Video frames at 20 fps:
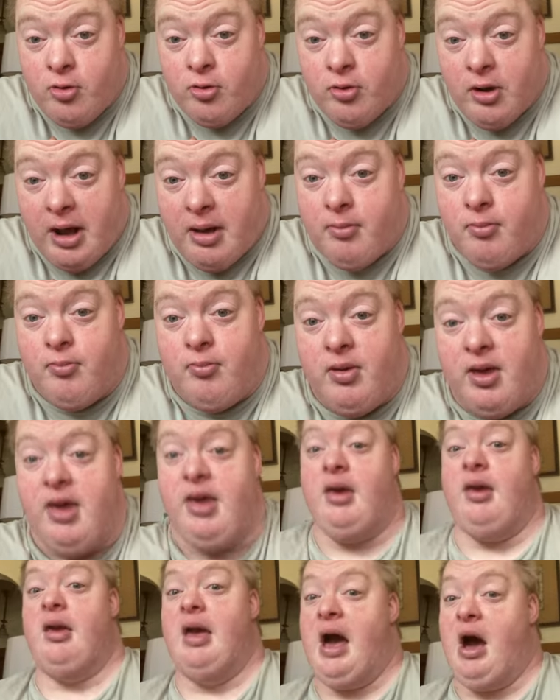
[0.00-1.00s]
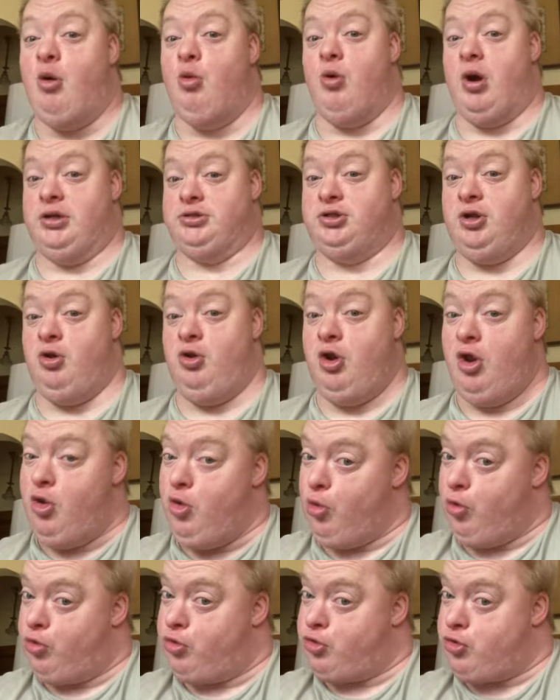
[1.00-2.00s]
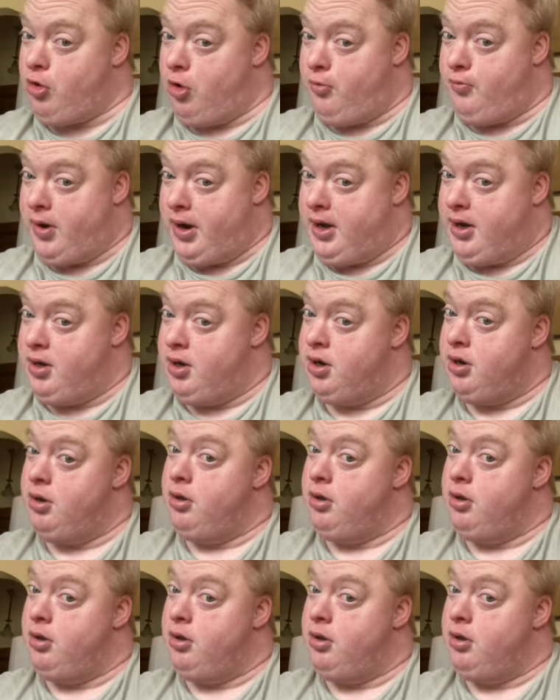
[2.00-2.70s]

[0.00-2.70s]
like me. I watch the news on my